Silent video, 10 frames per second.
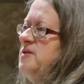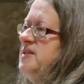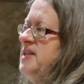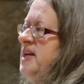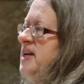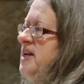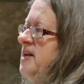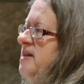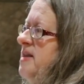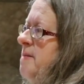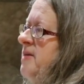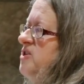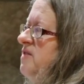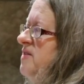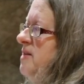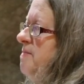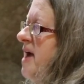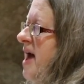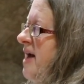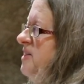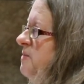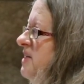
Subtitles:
or seen that much of in the past,